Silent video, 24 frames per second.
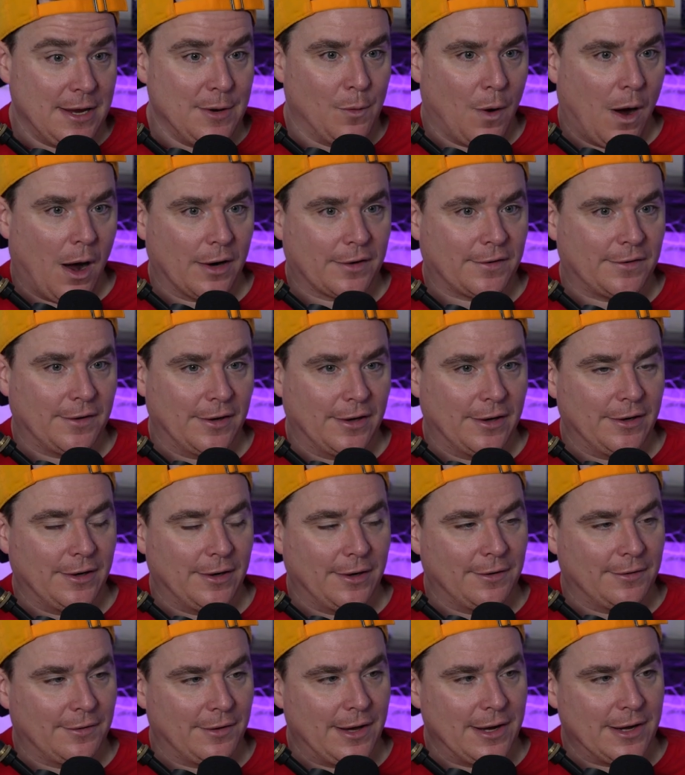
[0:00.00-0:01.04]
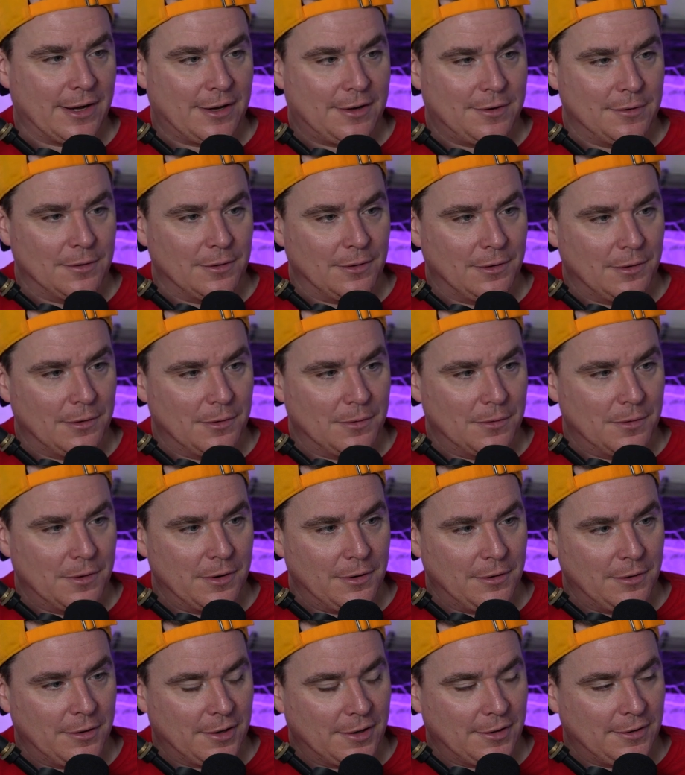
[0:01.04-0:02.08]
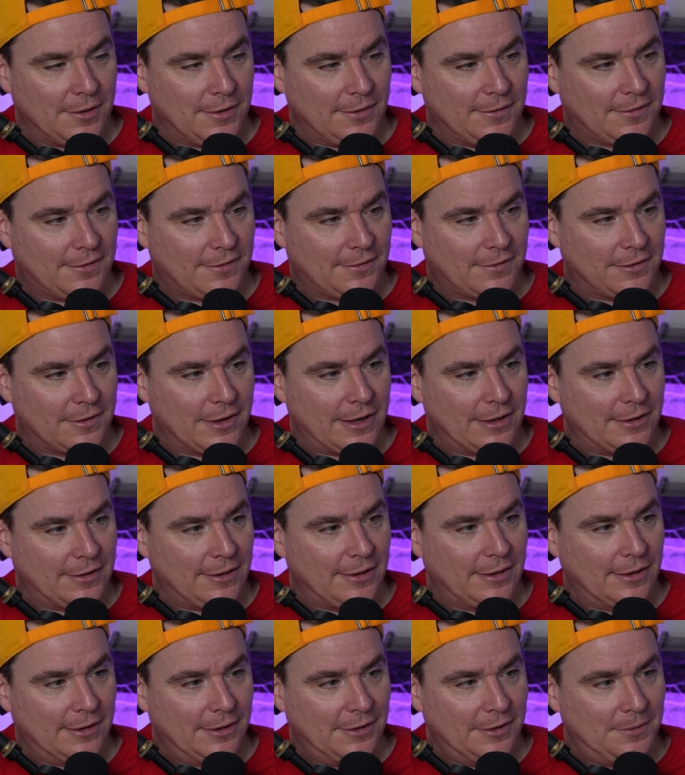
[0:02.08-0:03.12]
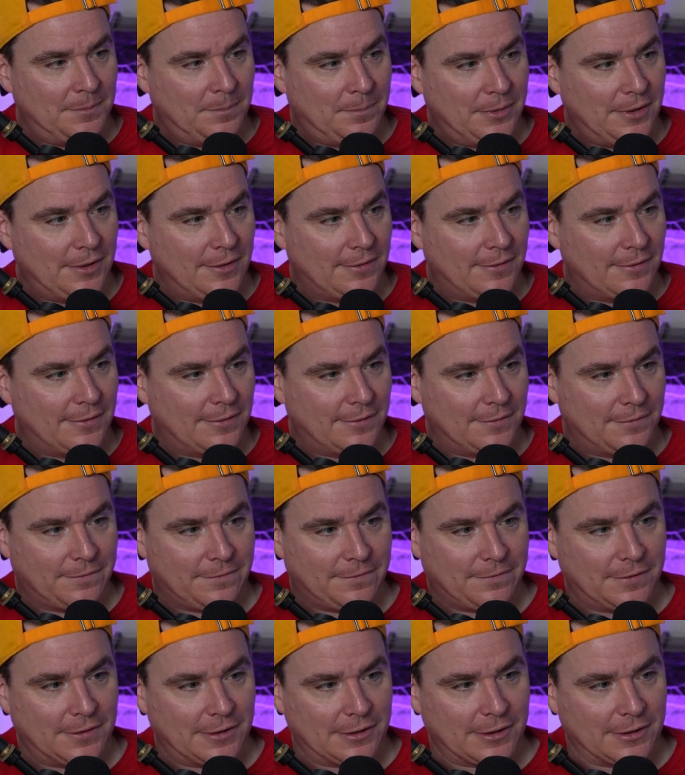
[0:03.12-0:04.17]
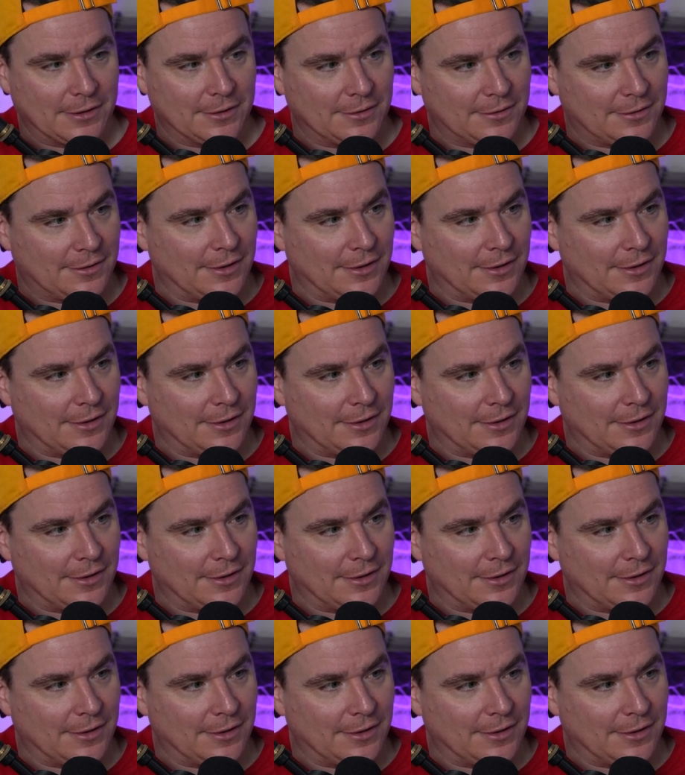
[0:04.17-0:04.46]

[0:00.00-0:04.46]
walks in and is like, good Lord, look at these slanty-eyed pieces of fucking...